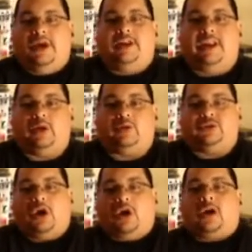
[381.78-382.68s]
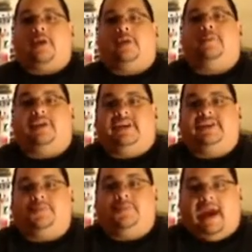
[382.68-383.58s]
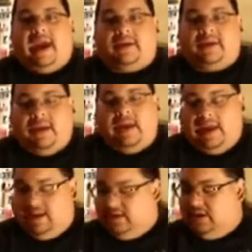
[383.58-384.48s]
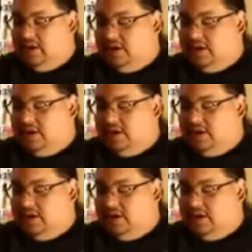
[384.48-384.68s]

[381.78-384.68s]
Now, the Dark Army is back, and